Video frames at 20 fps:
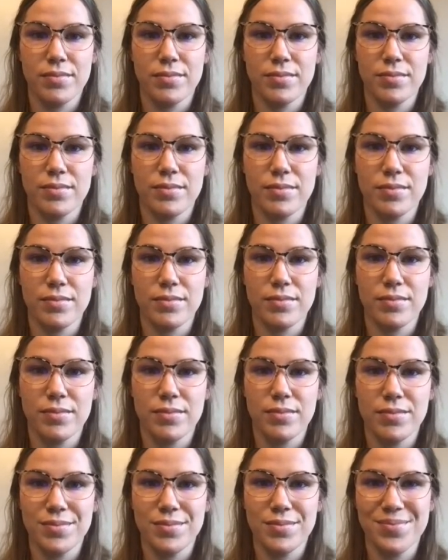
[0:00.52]

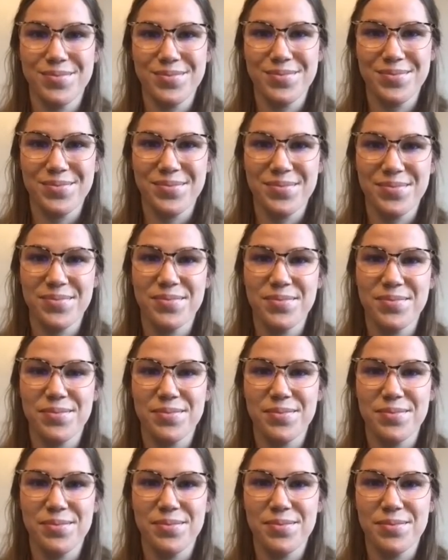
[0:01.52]

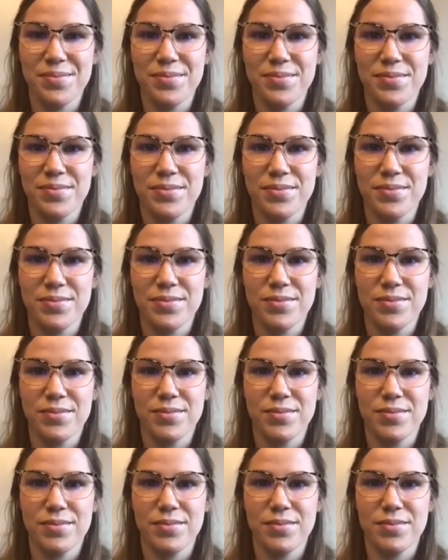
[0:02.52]

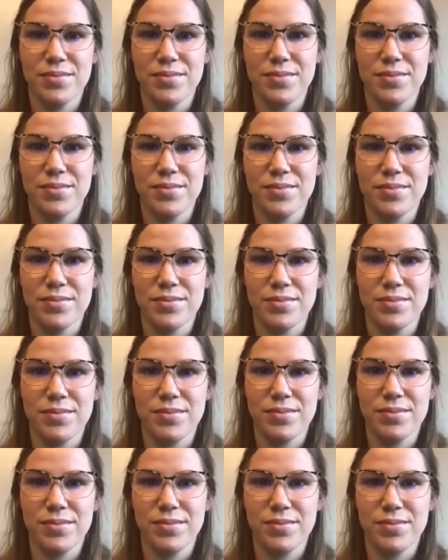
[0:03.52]

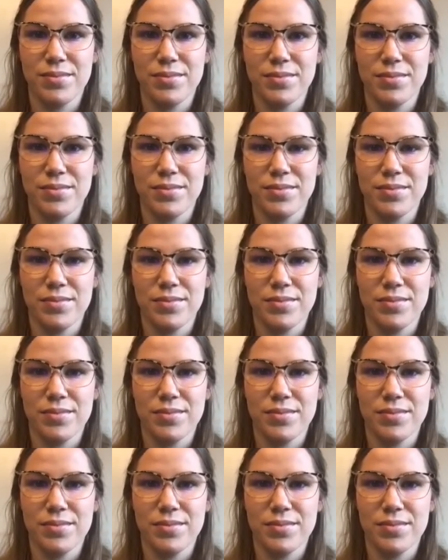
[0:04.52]
(not speaking)